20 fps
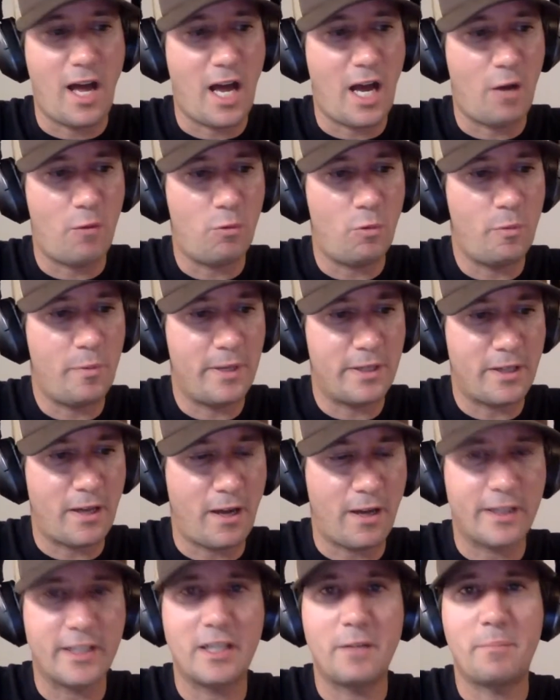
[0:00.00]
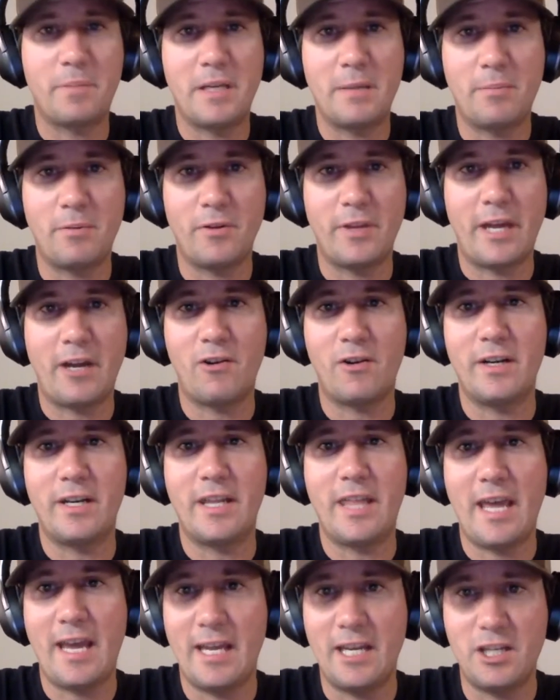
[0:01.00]
We'll be talking to people that are in
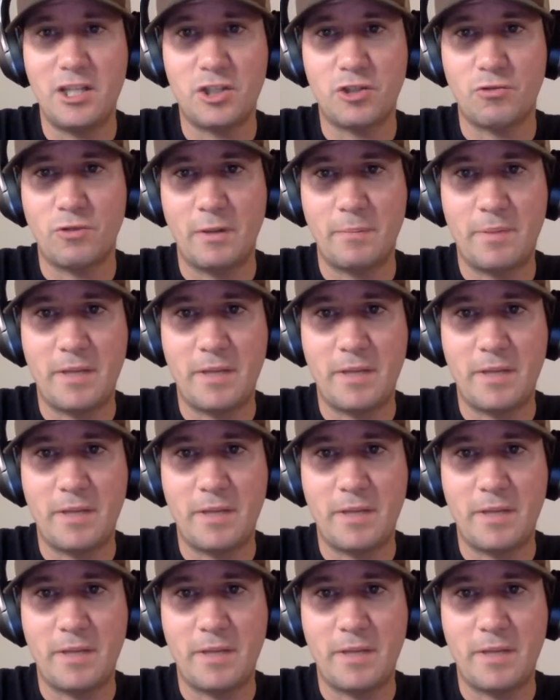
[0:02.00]
the industry,